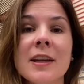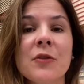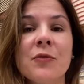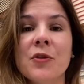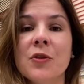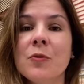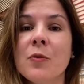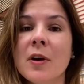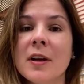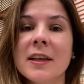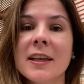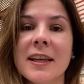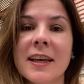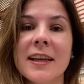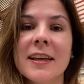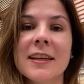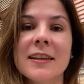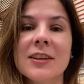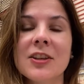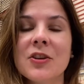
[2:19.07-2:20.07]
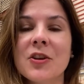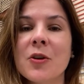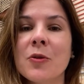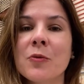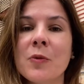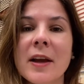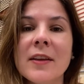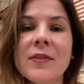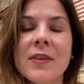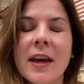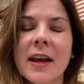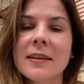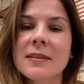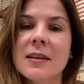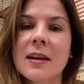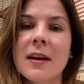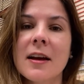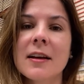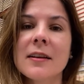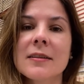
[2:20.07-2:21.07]
If you want to get, you know, rent that
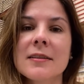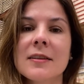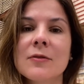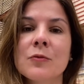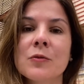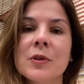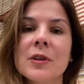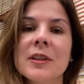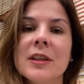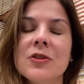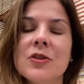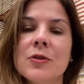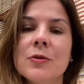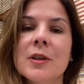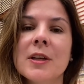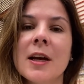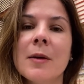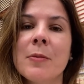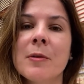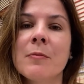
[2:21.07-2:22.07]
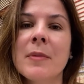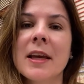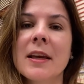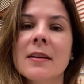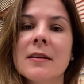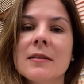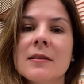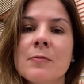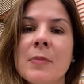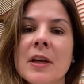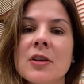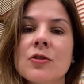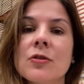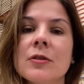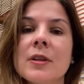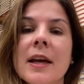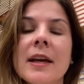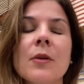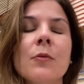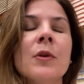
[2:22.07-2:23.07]
tux and really do it up and make it a special
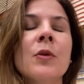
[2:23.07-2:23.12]
night,